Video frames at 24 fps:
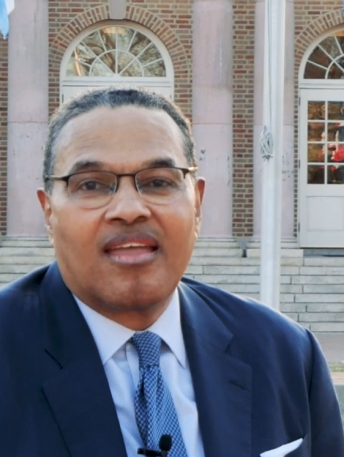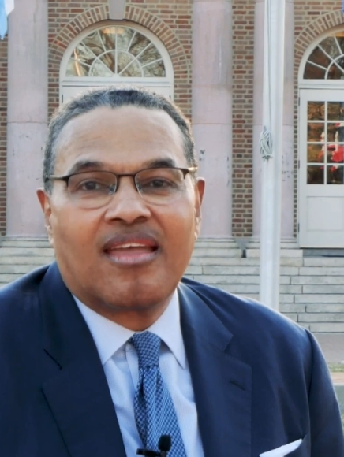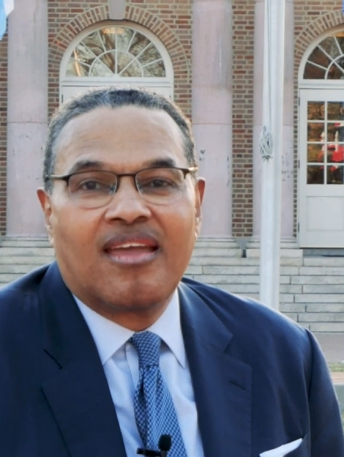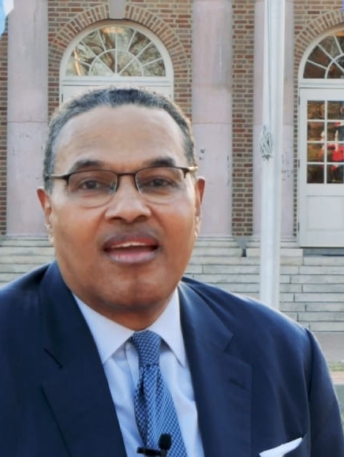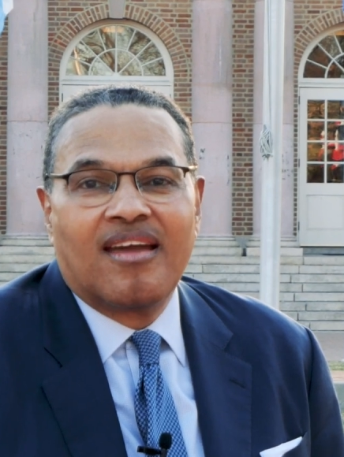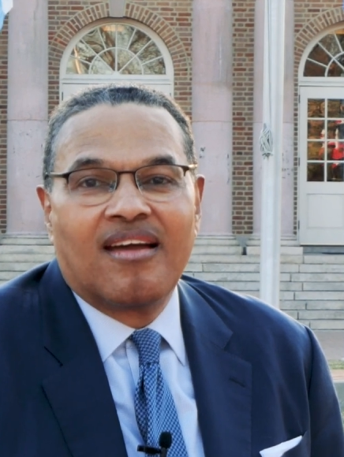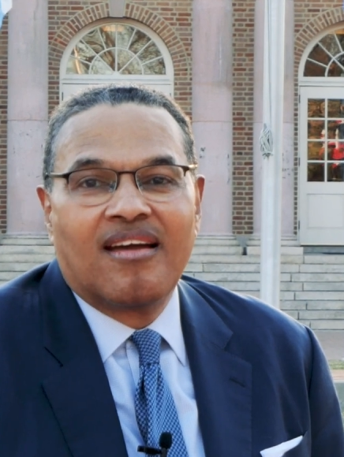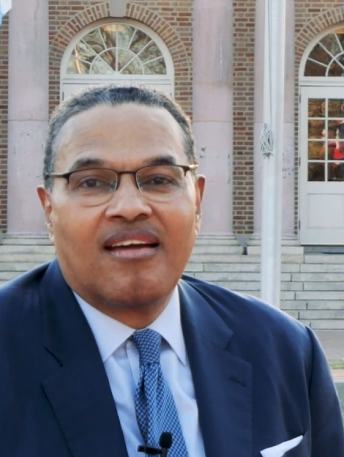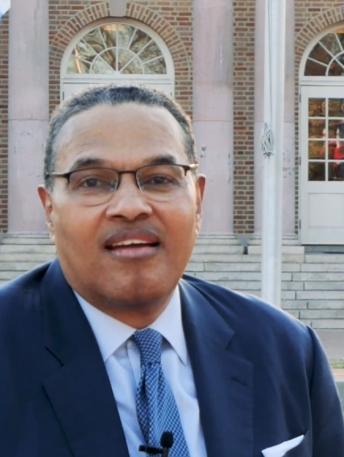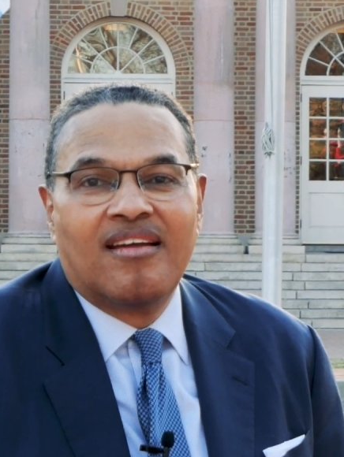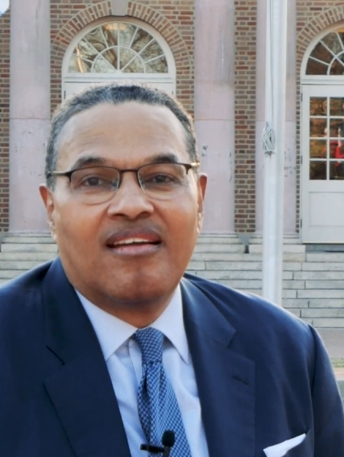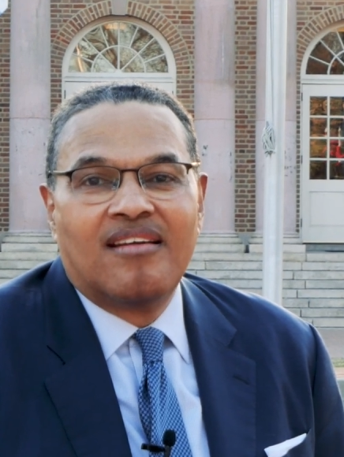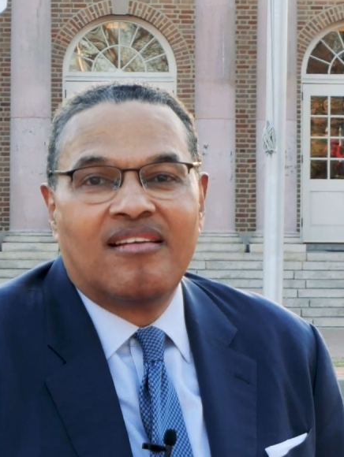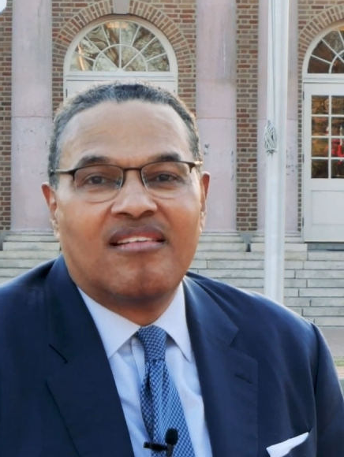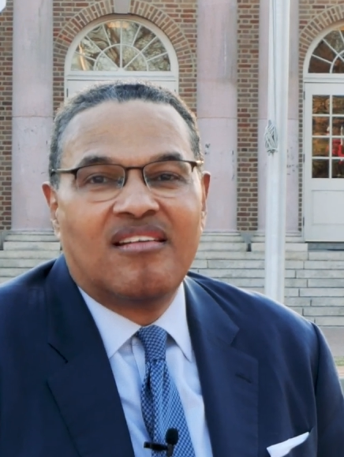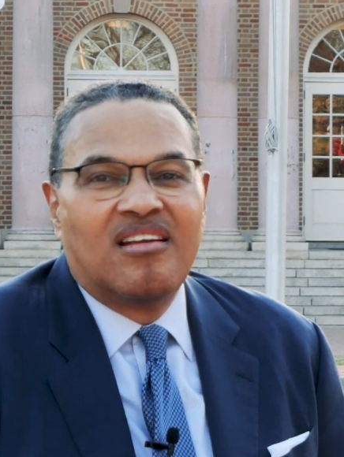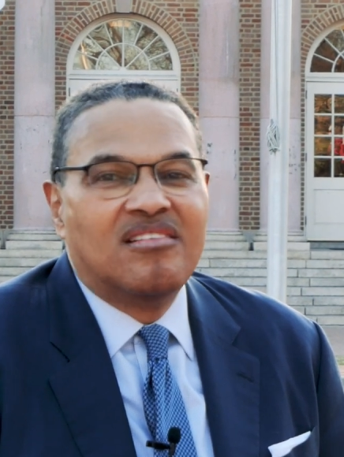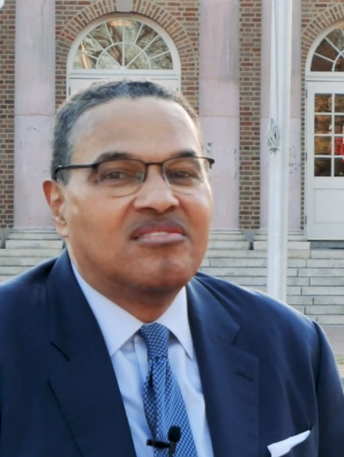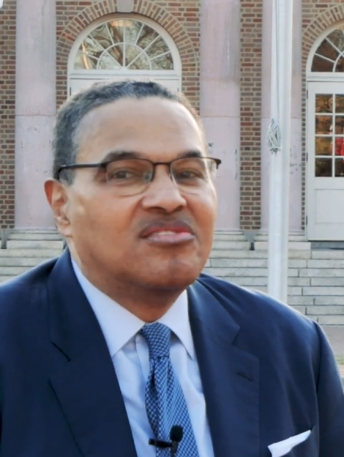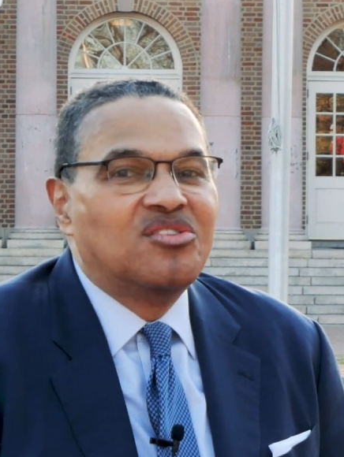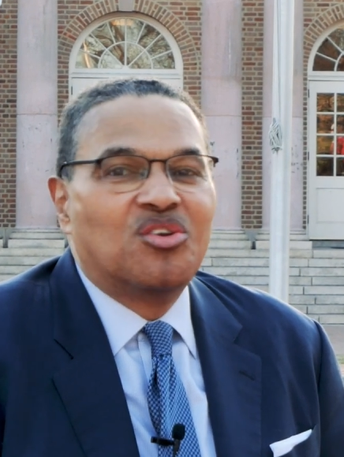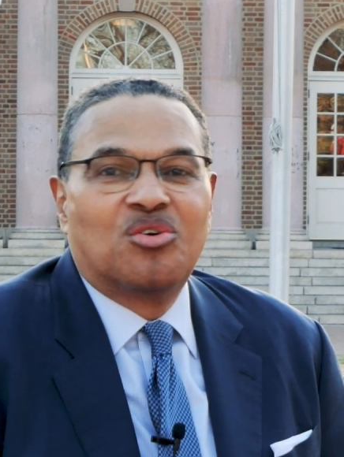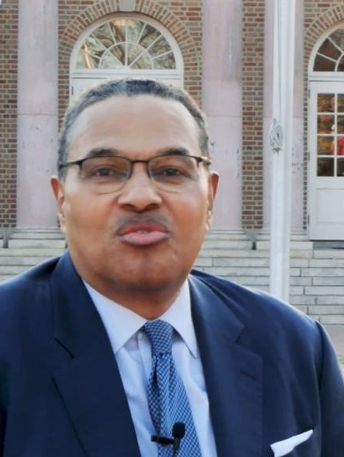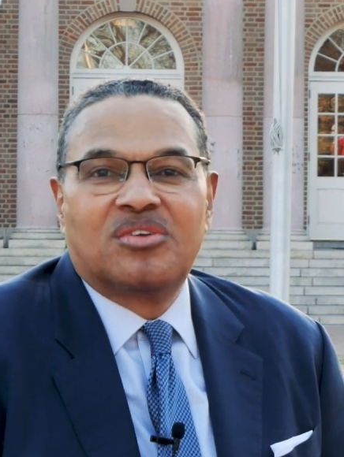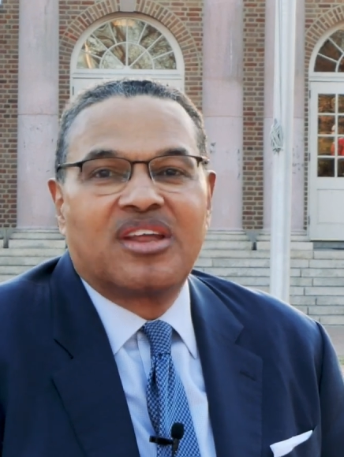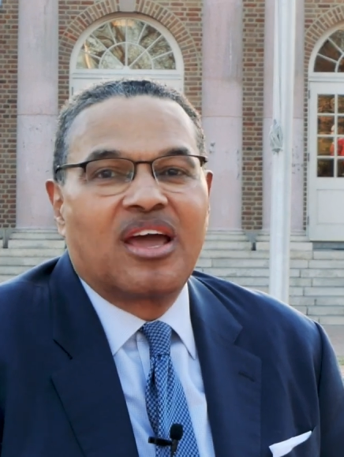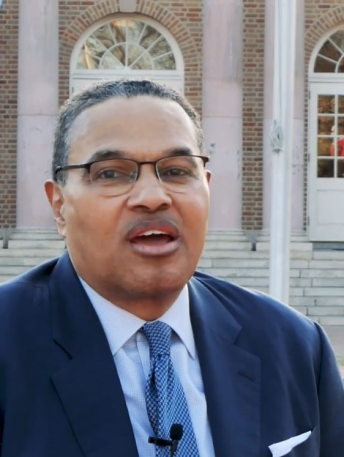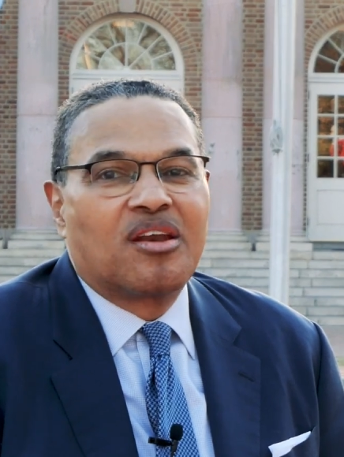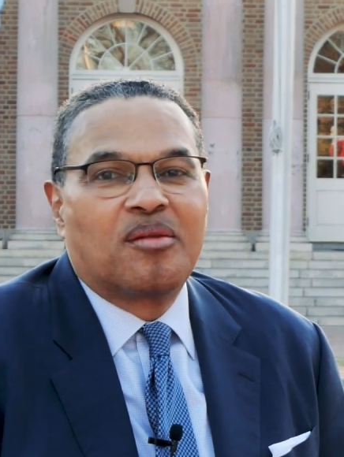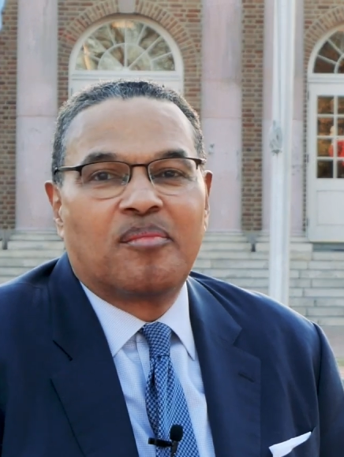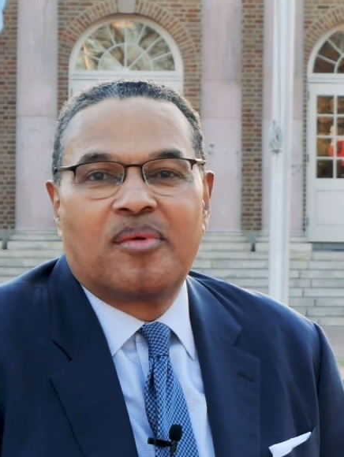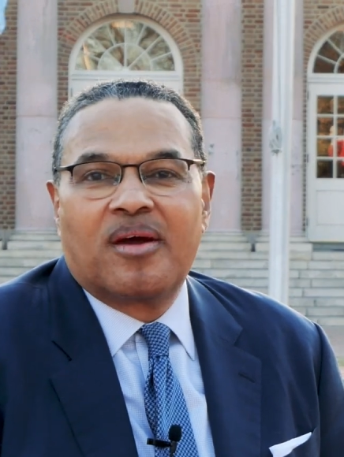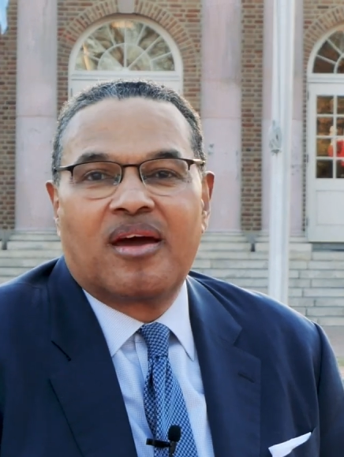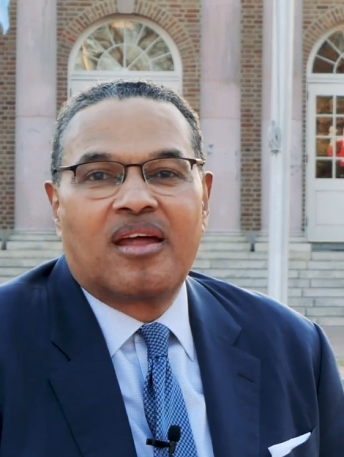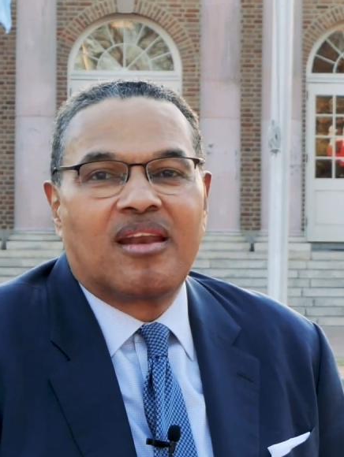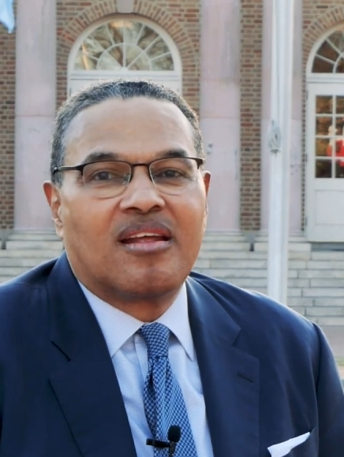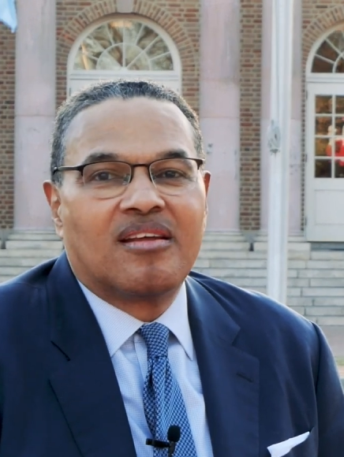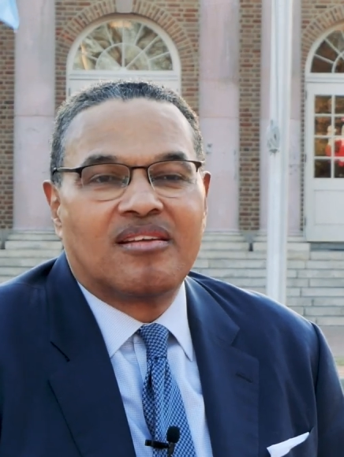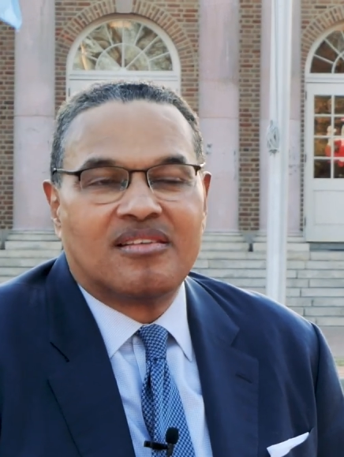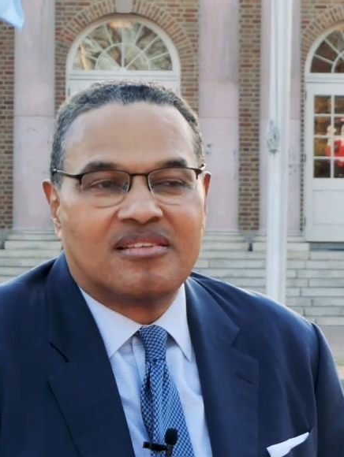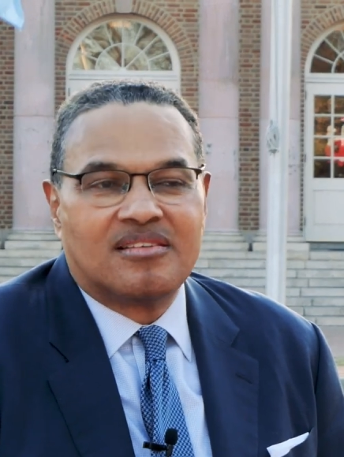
Yeah. There's no doubt about it.